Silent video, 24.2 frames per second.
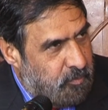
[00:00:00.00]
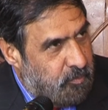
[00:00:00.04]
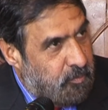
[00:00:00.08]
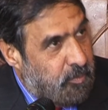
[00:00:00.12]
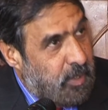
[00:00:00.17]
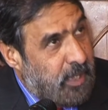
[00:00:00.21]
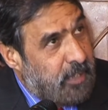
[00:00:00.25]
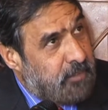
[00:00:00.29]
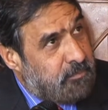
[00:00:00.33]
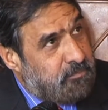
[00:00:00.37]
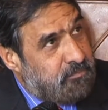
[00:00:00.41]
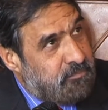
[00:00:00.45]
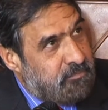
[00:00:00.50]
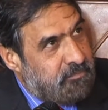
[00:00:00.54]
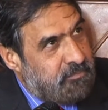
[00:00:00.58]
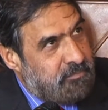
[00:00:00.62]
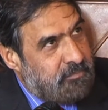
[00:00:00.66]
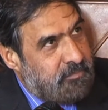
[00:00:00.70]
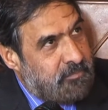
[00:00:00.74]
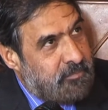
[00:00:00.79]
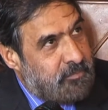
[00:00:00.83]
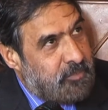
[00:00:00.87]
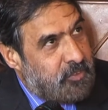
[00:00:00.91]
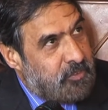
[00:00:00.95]
by
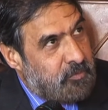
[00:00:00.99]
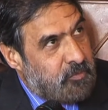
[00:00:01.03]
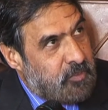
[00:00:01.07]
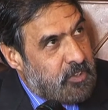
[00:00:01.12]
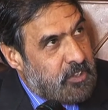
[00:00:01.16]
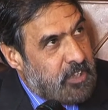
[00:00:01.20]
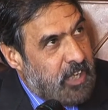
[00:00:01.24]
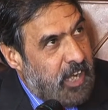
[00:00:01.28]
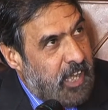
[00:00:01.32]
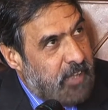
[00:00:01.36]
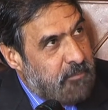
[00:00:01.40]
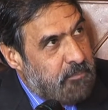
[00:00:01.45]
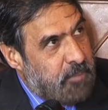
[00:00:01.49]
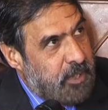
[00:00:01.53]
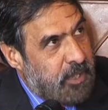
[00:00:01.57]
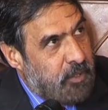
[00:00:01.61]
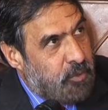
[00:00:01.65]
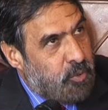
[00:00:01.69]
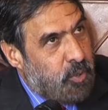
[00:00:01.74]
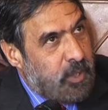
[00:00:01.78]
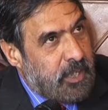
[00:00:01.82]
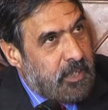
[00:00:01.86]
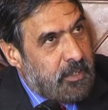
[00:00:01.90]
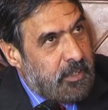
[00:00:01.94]
climbing
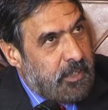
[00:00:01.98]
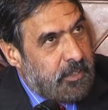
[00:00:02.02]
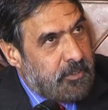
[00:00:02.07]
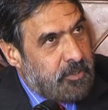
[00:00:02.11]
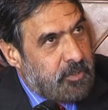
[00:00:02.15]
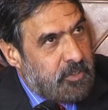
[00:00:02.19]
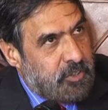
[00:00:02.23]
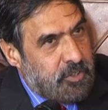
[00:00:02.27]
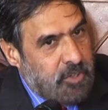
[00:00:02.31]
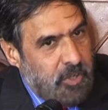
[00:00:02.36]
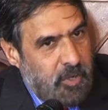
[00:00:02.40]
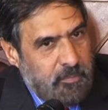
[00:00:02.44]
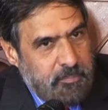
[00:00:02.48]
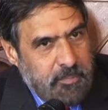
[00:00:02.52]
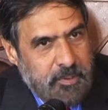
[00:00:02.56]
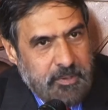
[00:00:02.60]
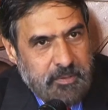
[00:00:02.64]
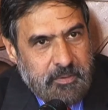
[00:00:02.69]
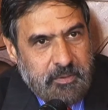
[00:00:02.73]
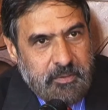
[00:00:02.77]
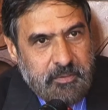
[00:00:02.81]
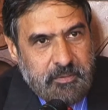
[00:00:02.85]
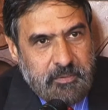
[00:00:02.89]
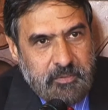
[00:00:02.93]
quickly to the top
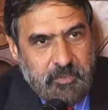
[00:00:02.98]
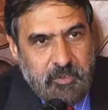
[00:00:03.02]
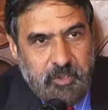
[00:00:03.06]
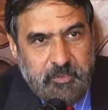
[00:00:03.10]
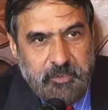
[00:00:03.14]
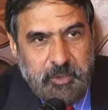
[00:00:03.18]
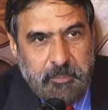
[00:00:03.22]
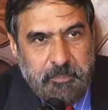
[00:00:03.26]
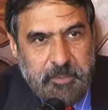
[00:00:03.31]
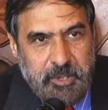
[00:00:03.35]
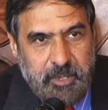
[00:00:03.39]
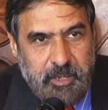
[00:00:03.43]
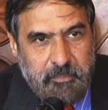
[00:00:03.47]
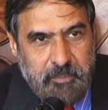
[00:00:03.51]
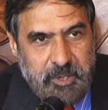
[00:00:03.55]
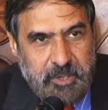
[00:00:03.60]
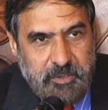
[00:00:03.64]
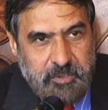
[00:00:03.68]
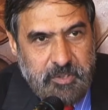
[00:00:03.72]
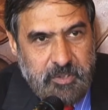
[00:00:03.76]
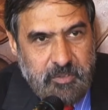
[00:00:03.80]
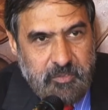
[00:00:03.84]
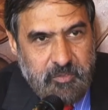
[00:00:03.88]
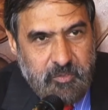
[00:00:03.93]
of the
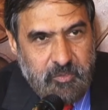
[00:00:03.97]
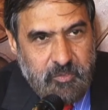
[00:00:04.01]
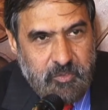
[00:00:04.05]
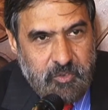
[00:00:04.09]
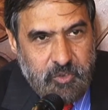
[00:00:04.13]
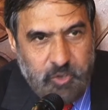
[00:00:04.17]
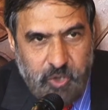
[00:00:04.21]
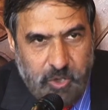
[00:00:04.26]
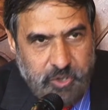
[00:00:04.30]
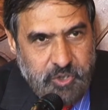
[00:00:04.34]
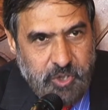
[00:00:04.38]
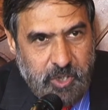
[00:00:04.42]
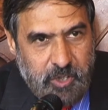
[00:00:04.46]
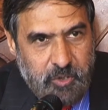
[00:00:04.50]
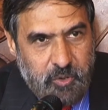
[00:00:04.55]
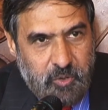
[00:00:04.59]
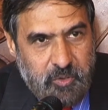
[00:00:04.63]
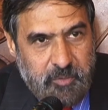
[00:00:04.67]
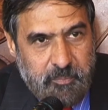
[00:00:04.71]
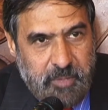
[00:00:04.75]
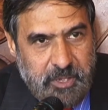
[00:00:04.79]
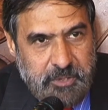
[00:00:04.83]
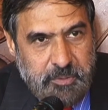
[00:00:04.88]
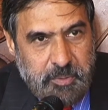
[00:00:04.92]
pyramid, not
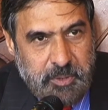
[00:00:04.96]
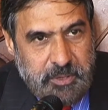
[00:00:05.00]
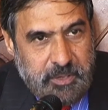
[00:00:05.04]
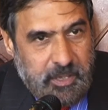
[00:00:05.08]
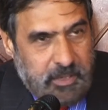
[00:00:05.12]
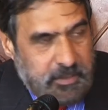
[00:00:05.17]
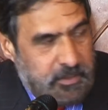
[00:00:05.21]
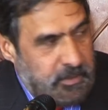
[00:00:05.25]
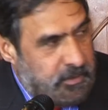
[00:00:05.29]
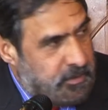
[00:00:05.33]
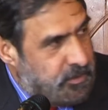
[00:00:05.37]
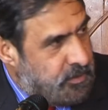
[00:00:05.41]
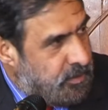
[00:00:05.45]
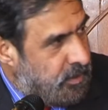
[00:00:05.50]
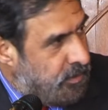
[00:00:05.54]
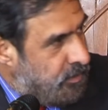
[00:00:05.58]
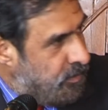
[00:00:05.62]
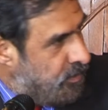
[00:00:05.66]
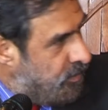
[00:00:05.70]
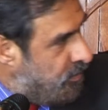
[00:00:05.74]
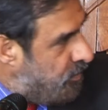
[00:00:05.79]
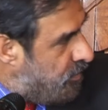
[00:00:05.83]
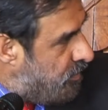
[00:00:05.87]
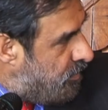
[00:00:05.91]
alone but with others,
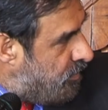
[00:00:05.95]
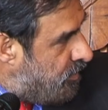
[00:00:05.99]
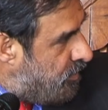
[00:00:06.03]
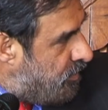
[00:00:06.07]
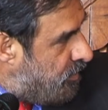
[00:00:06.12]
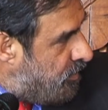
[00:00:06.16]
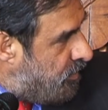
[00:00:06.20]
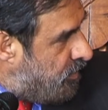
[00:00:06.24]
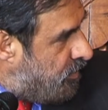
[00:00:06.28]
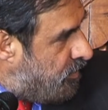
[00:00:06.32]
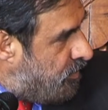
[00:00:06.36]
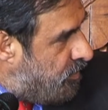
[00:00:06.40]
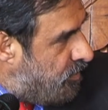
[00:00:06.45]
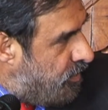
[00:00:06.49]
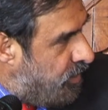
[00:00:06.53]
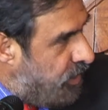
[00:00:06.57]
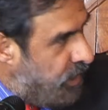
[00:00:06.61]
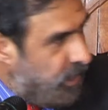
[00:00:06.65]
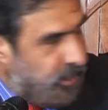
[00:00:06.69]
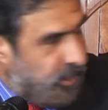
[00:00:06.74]
in